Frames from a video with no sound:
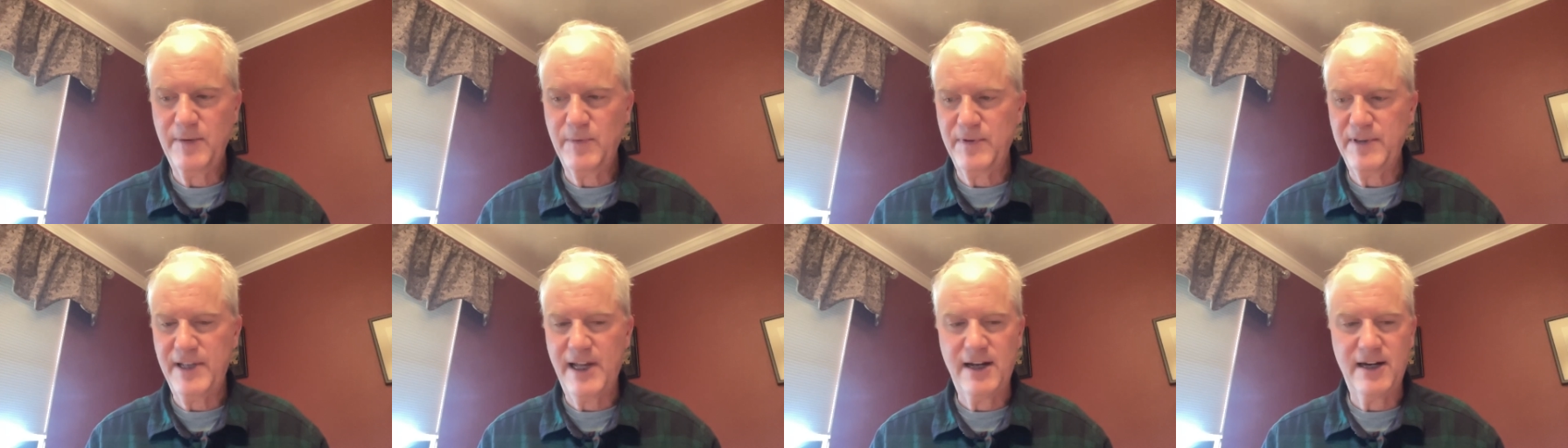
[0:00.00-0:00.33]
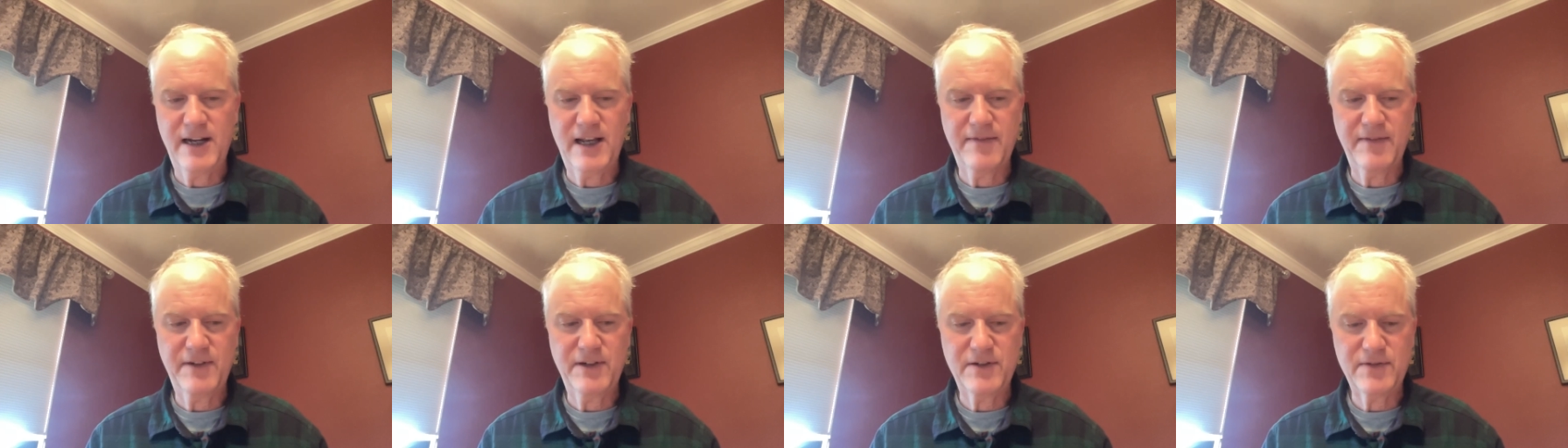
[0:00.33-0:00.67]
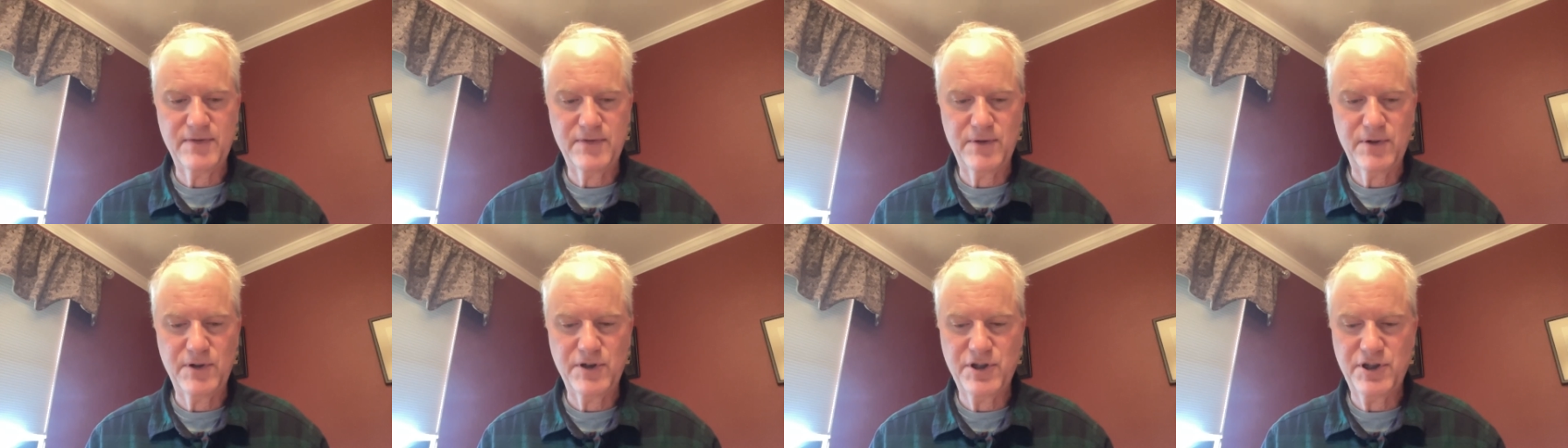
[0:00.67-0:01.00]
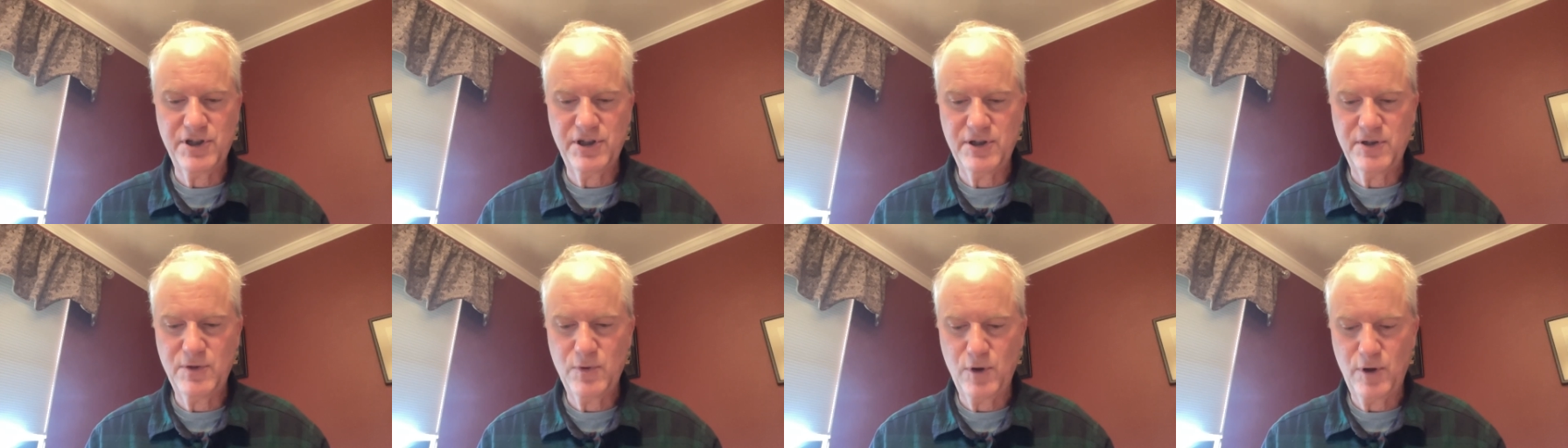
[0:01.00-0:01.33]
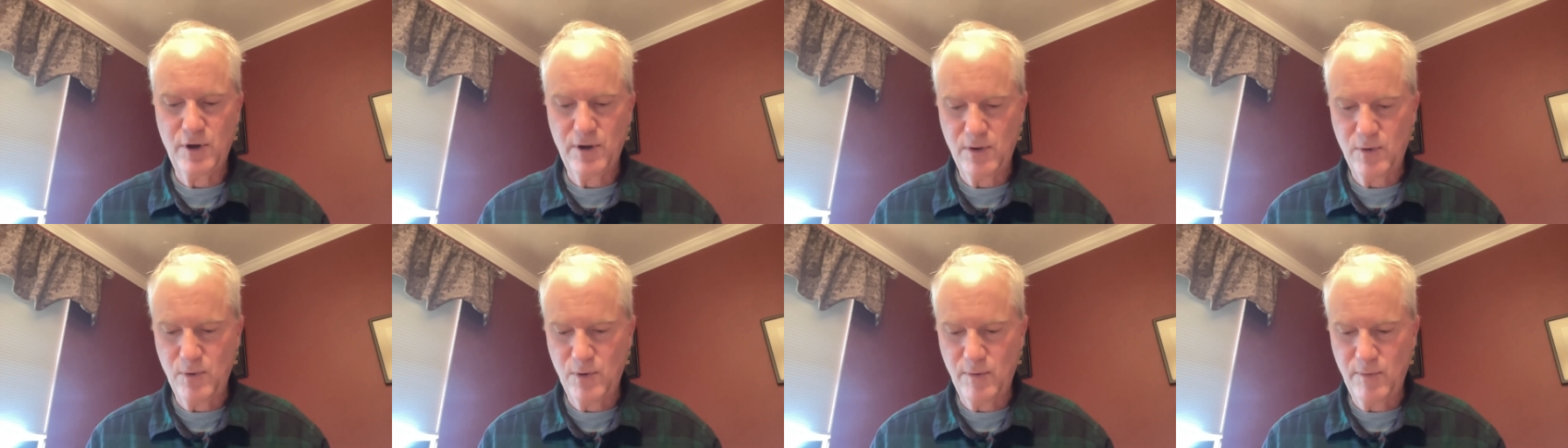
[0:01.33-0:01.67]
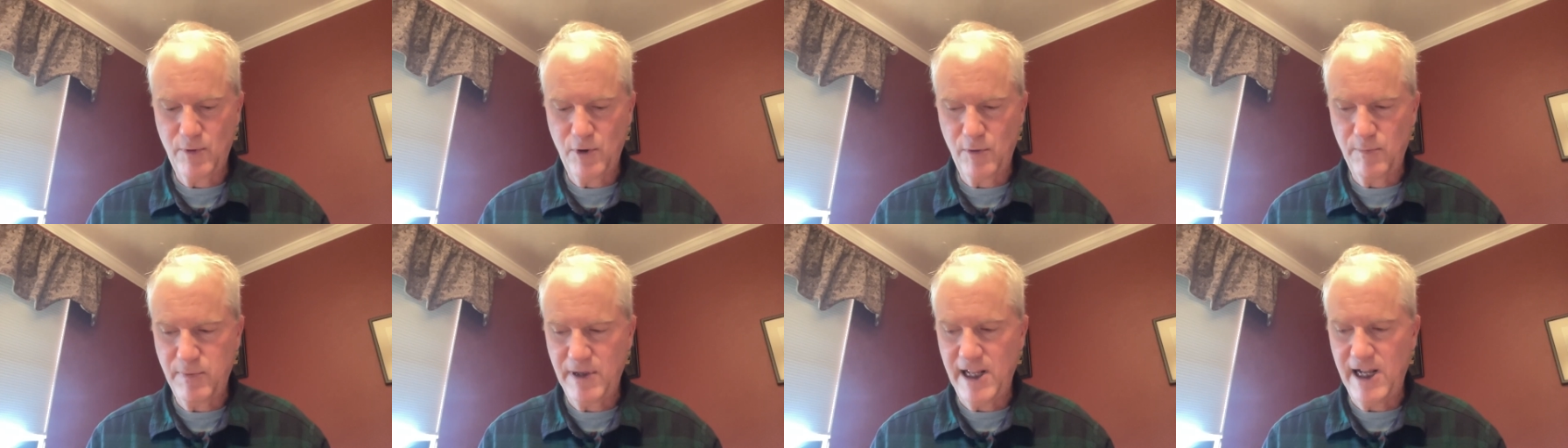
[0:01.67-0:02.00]
without having diversion or
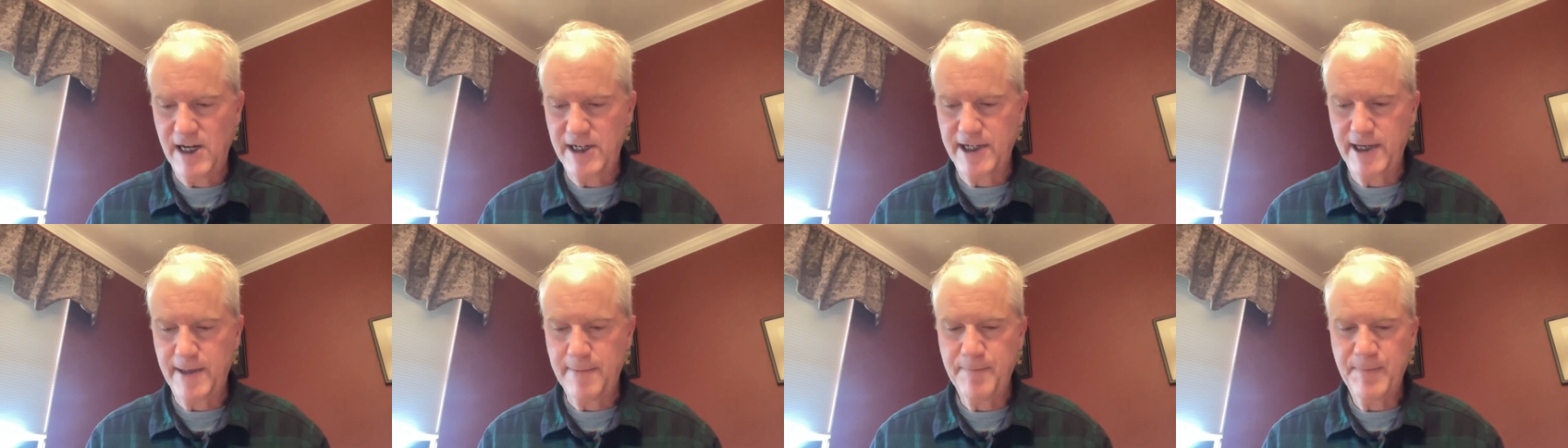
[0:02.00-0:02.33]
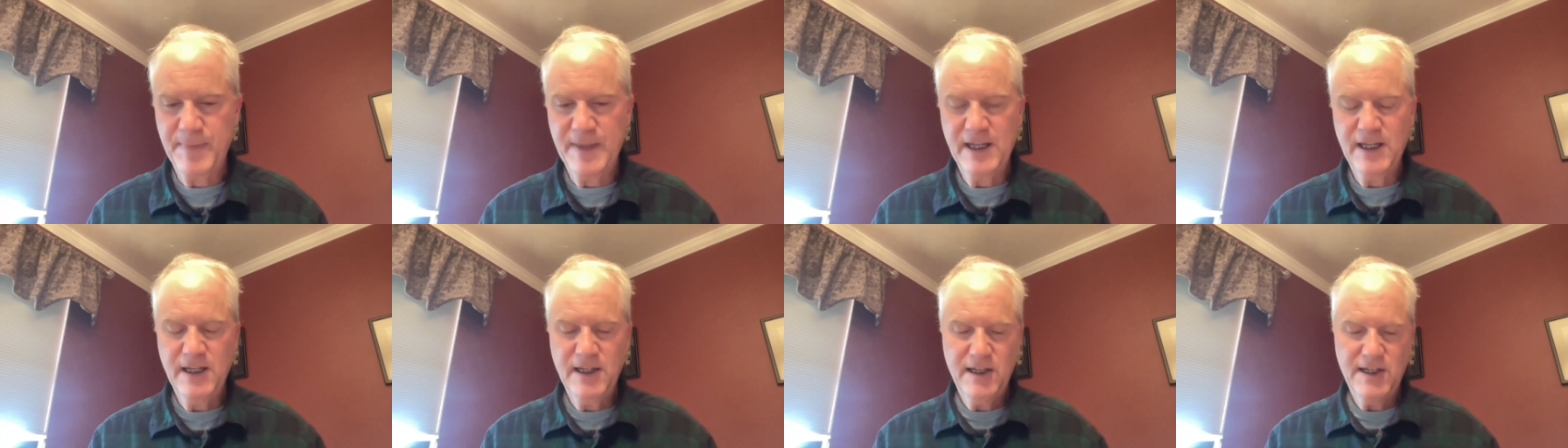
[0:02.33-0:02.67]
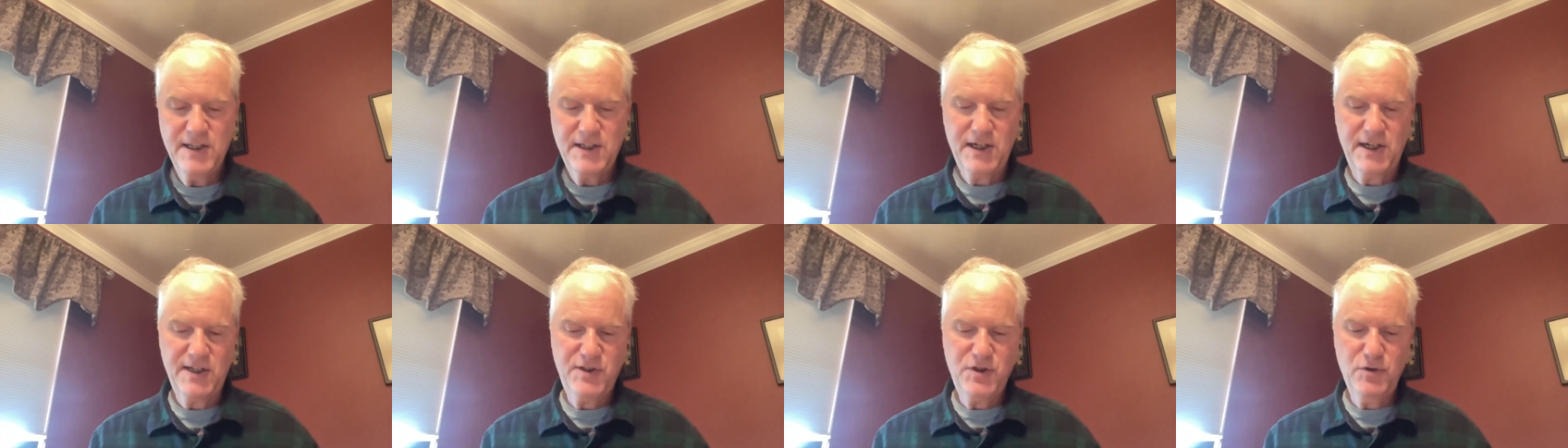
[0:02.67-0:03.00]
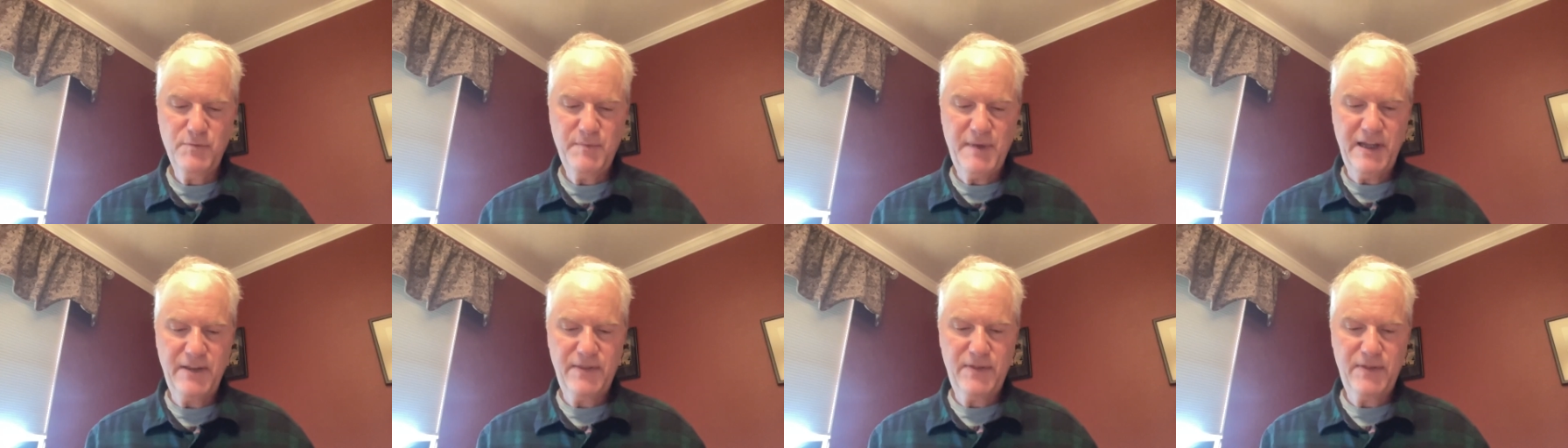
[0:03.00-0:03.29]
blocking. So the two main